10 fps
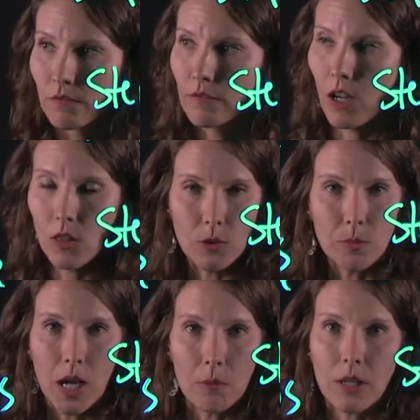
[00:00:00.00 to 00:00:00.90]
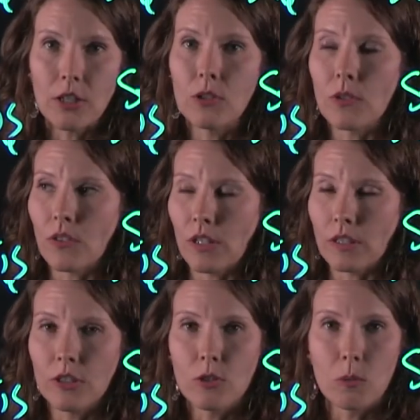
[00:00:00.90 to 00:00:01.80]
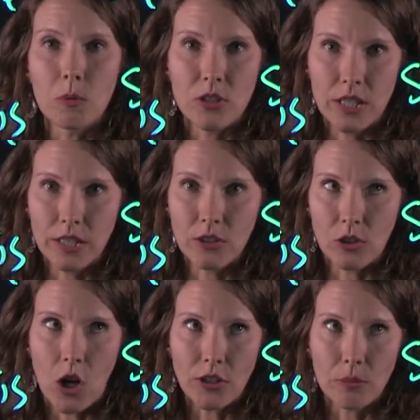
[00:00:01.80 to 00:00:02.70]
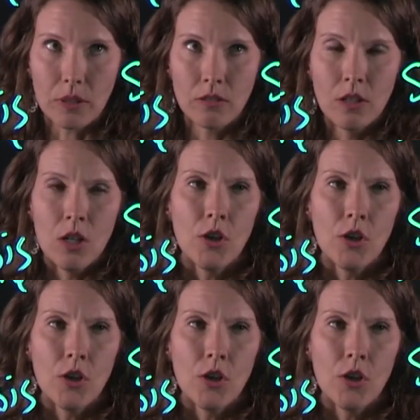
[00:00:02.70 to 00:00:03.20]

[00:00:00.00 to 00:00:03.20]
followed by what you think, your particular argument.